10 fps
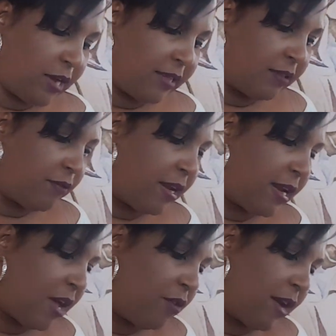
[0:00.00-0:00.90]
are right
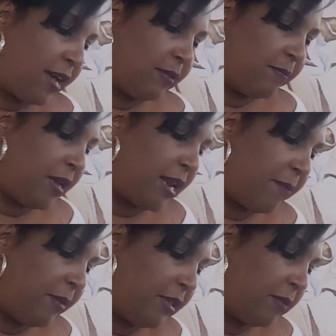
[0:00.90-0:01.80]
now, you guys may
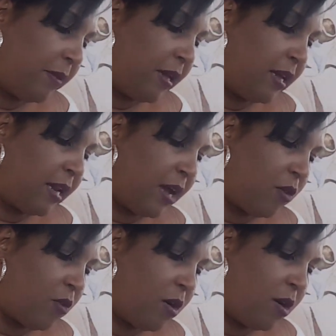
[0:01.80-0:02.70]
not be speaking at
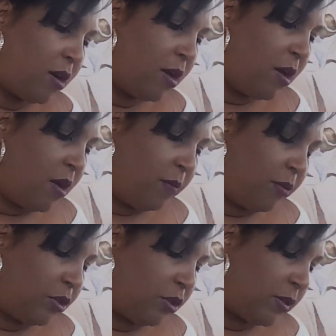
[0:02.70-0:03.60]
all.
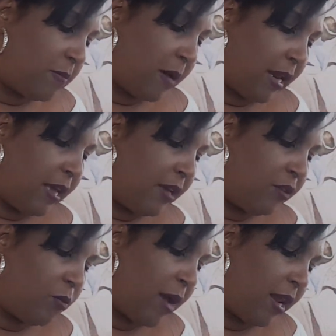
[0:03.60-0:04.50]
But somebody
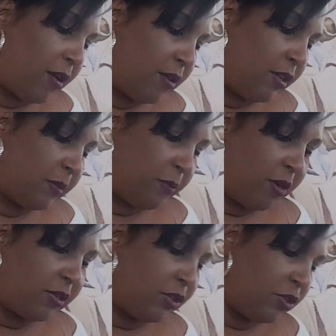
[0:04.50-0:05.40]
is waiting on this
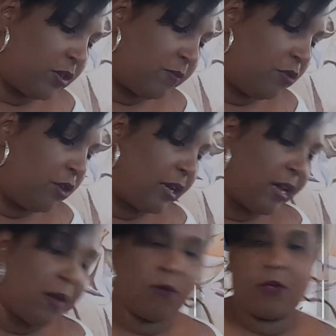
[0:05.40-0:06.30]
person to
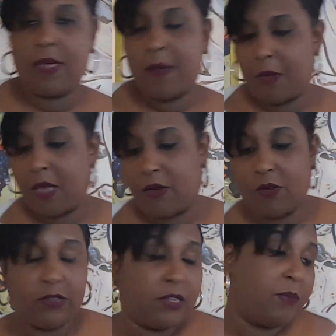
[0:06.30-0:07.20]
communicate with them. And
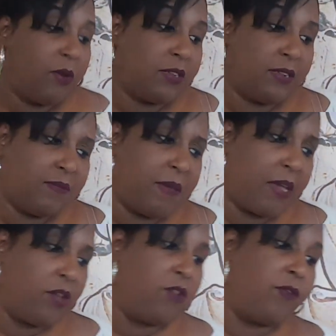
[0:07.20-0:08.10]
because this person is
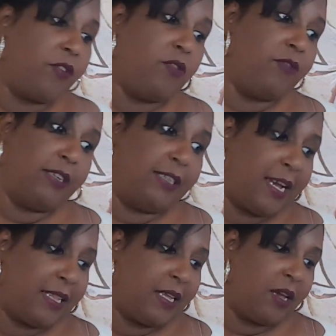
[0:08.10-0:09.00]
making you feel
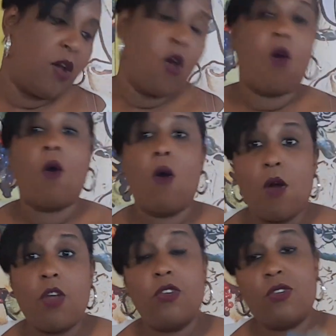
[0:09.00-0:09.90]
rejected.
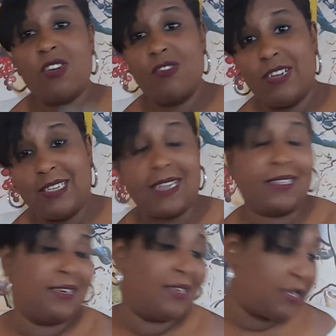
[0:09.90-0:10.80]
Or you could have
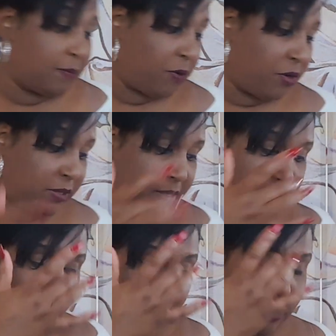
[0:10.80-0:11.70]
rejected this person.
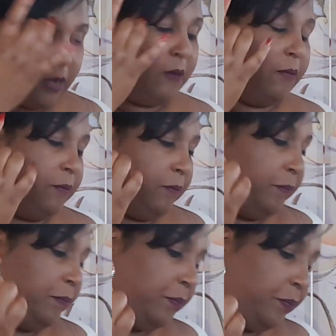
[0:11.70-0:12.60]

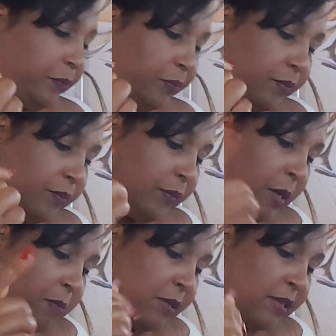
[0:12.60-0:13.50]

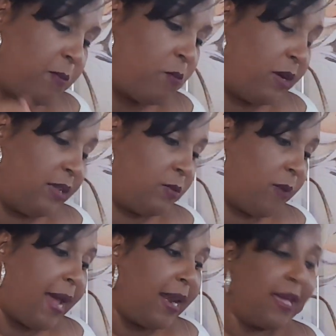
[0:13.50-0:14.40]
But someone's
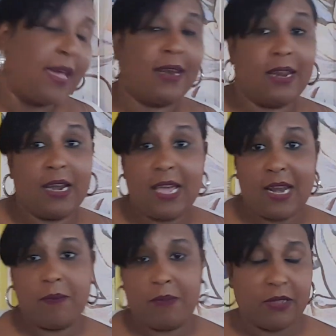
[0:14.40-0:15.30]
waiting and they're
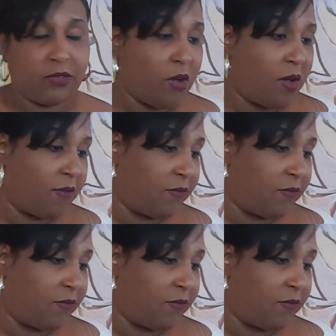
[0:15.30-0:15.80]
getting pissed off.